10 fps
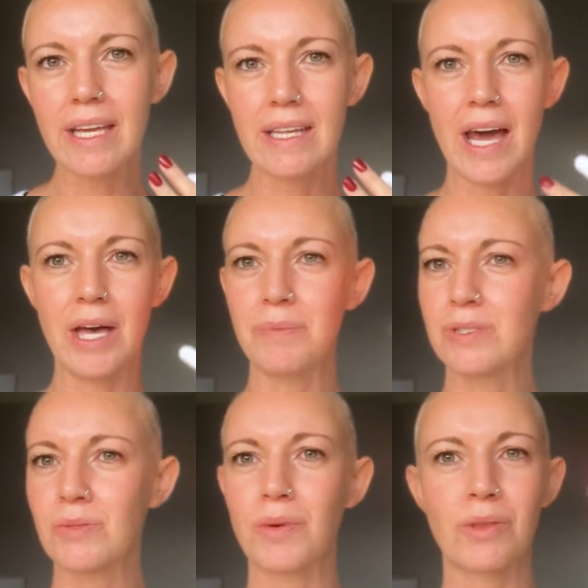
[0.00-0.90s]
It
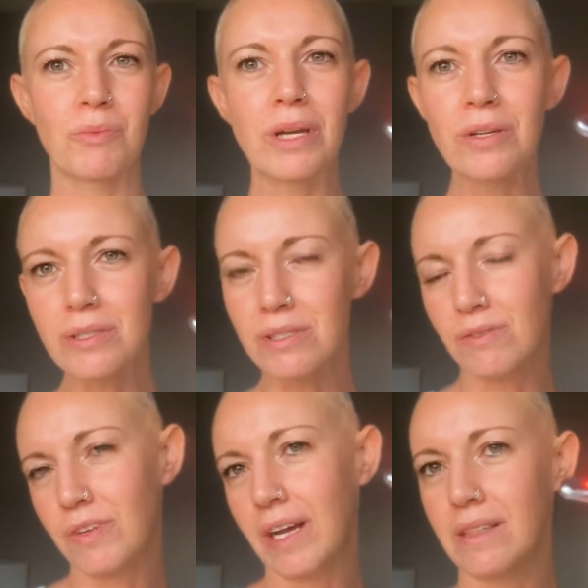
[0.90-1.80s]
helps with wrinkles
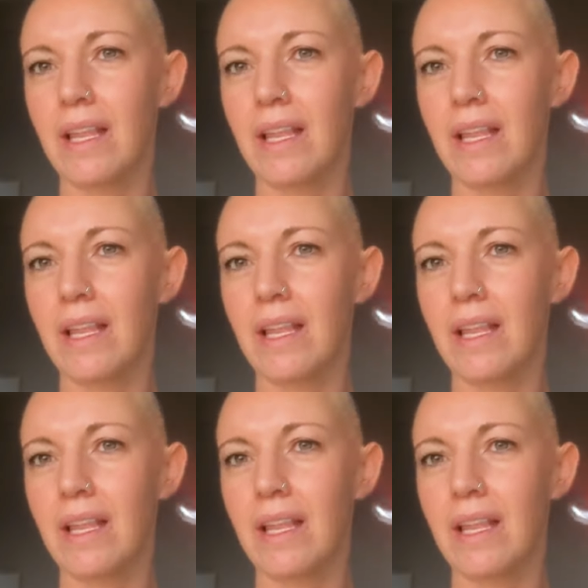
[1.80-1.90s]
and fine